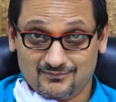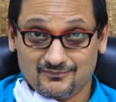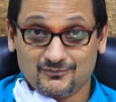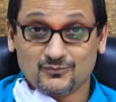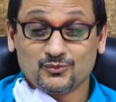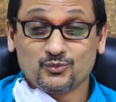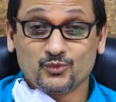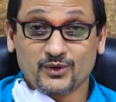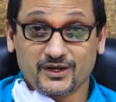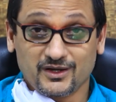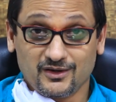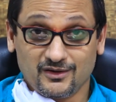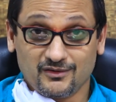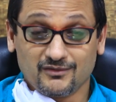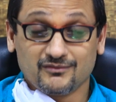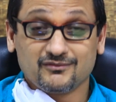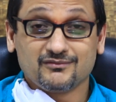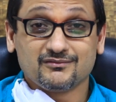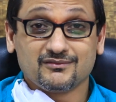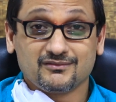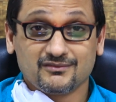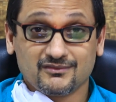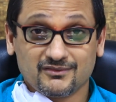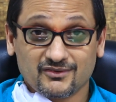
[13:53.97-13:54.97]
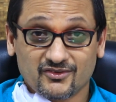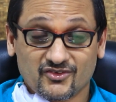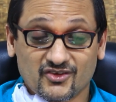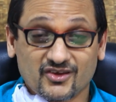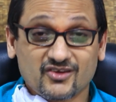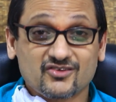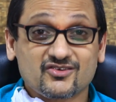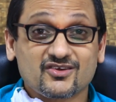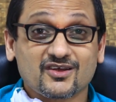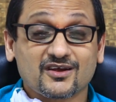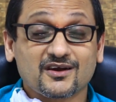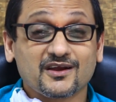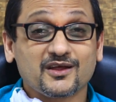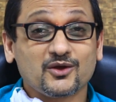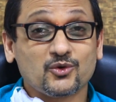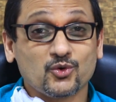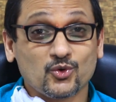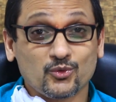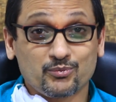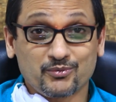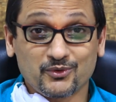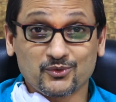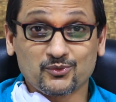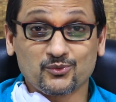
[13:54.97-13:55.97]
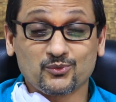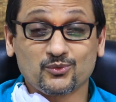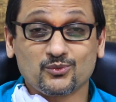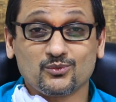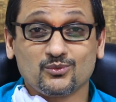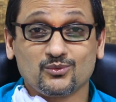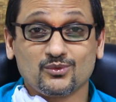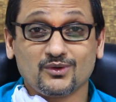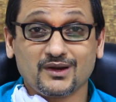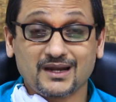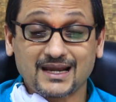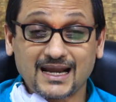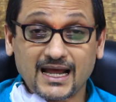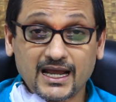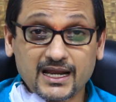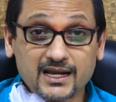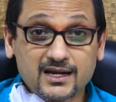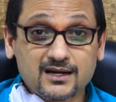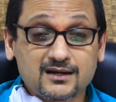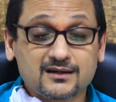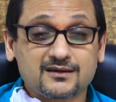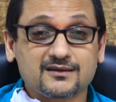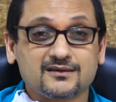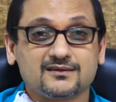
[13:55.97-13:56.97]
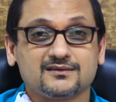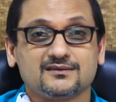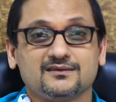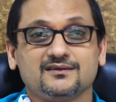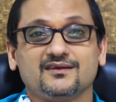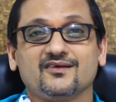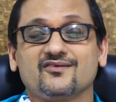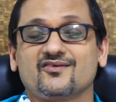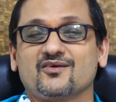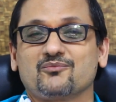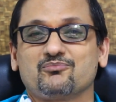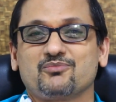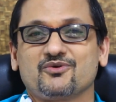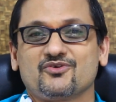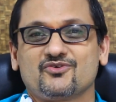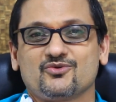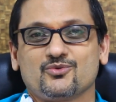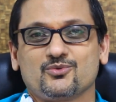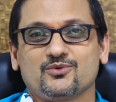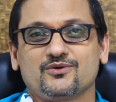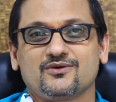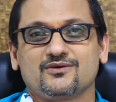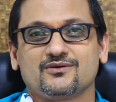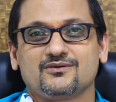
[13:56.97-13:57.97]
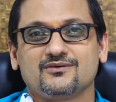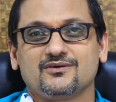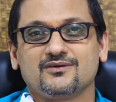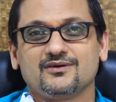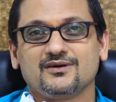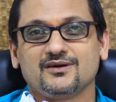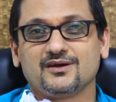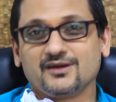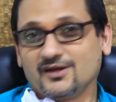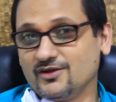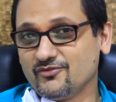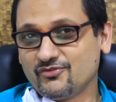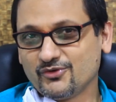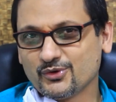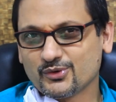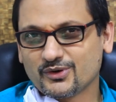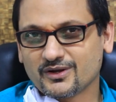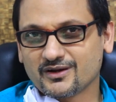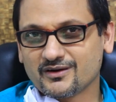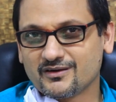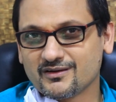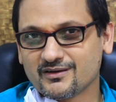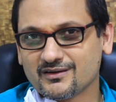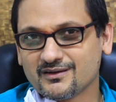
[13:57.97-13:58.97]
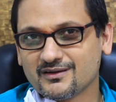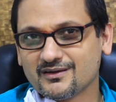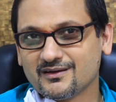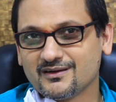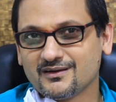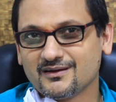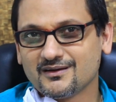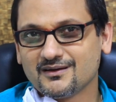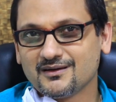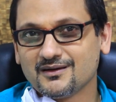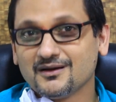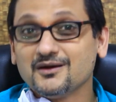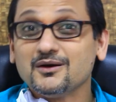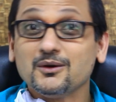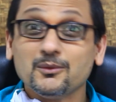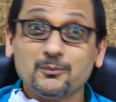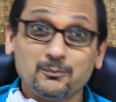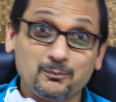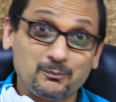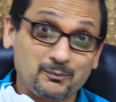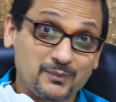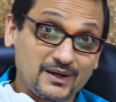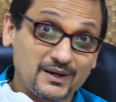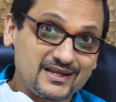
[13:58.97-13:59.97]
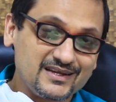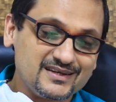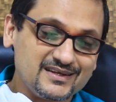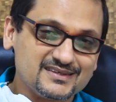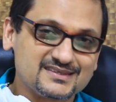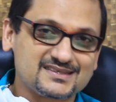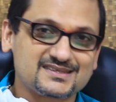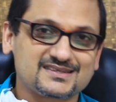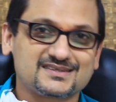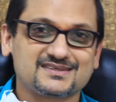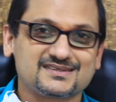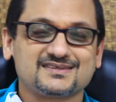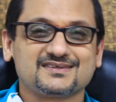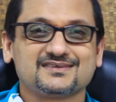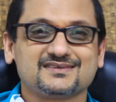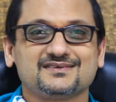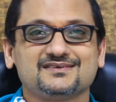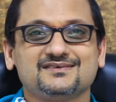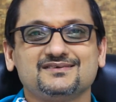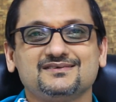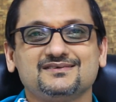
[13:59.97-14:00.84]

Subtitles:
we sincerely hope you liked this episode. If you did, please